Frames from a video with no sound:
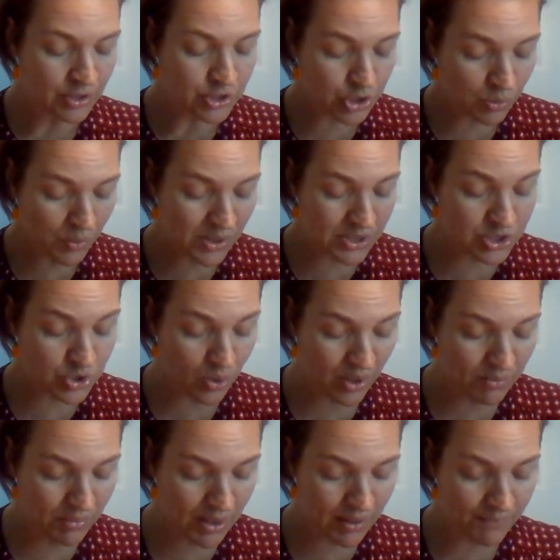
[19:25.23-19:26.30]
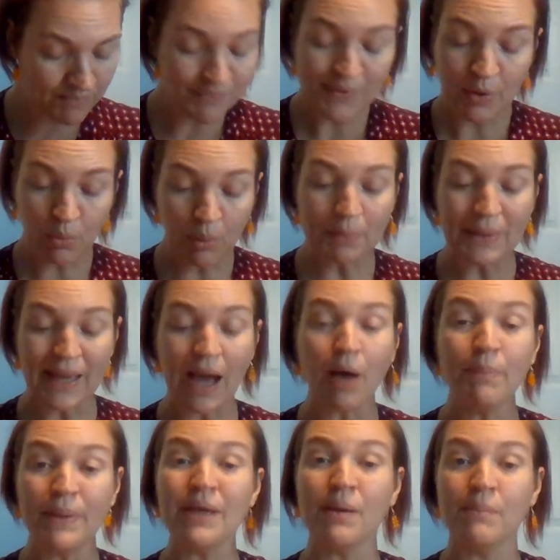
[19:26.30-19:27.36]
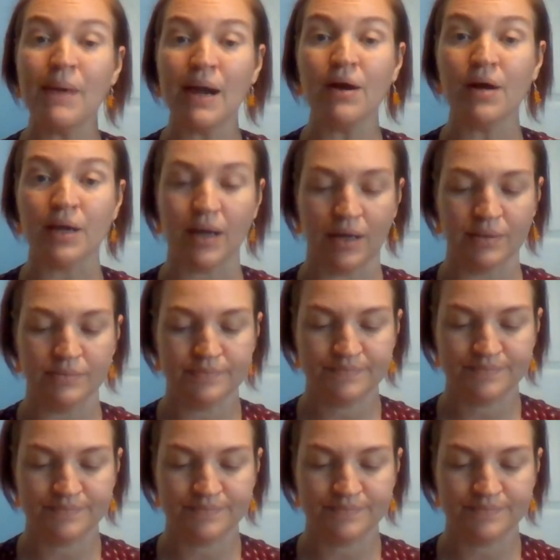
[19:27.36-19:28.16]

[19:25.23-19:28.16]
Do you want to join me? We'll be helping America."